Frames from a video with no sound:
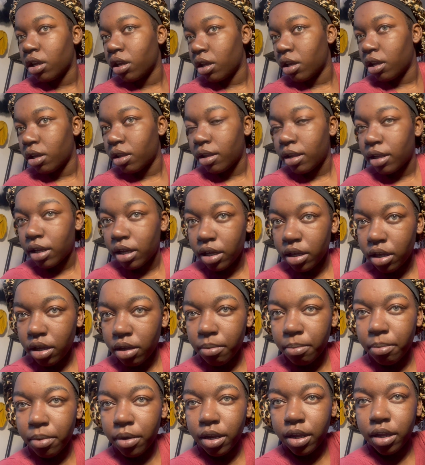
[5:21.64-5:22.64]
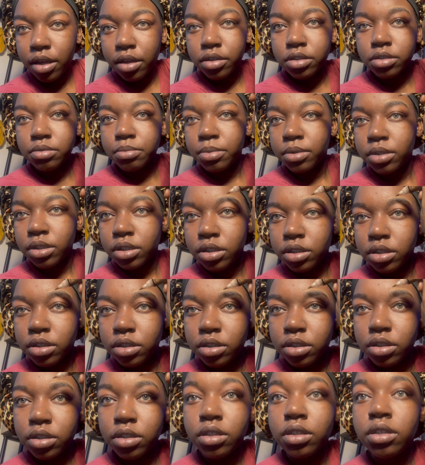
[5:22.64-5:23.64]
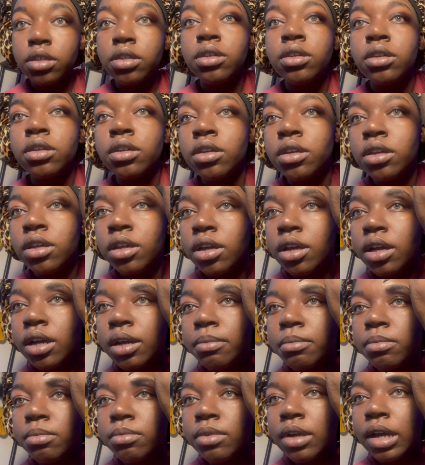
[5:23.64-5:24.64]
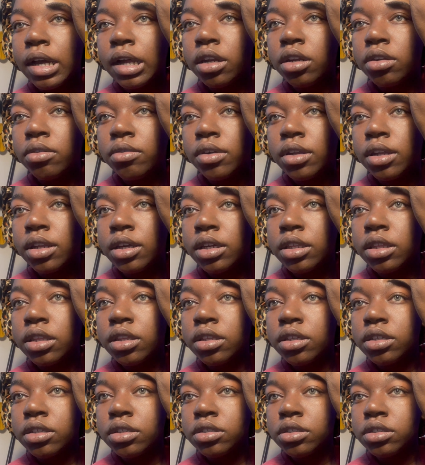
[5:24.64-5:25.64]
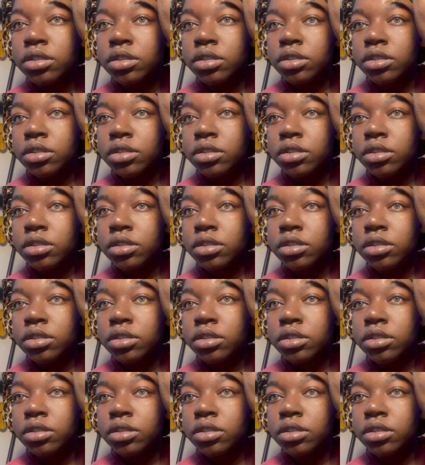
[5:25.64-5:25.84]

and line your brows, but I'm, I do it like this.